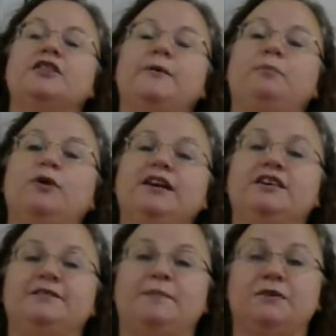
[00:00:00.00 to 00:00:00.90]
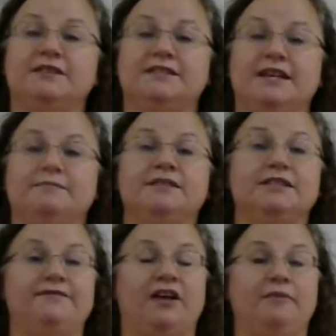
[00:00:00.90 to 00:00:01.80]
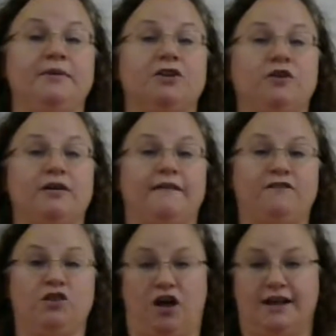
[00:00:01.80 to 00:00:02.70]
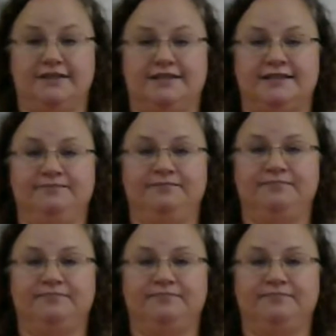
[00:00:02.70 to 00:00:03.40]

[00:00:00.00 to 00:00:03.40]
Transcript: that predisposes them to development of clots.